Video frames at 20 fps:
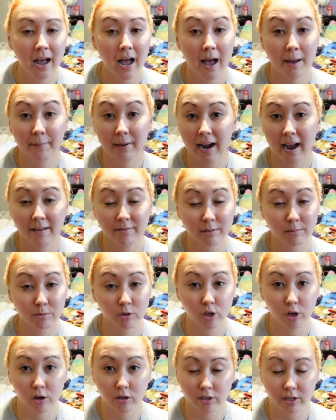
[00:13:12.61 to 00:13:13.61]
I'm gonna have some
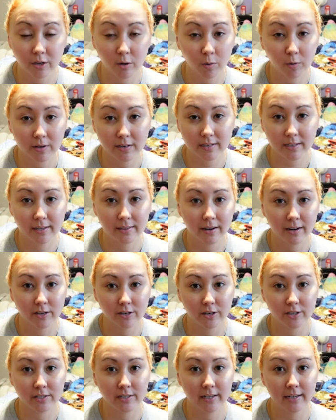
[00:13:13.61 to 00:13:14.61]
charging cords in there
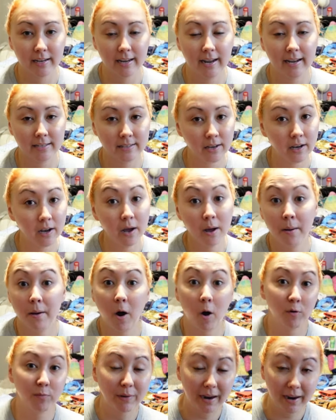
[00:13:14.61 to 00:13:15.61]
just in case
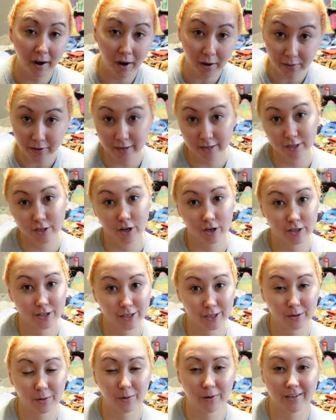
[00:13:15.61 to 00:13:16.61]
all my other
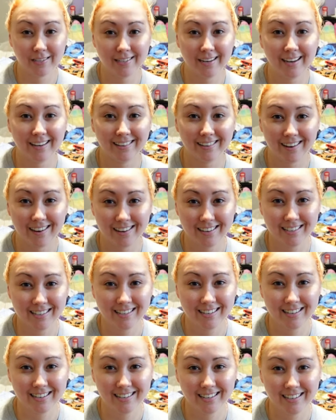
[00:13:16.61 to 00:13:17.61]
charging cords get
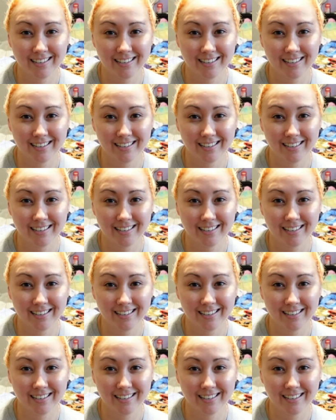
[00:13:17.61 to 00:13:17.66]
lost.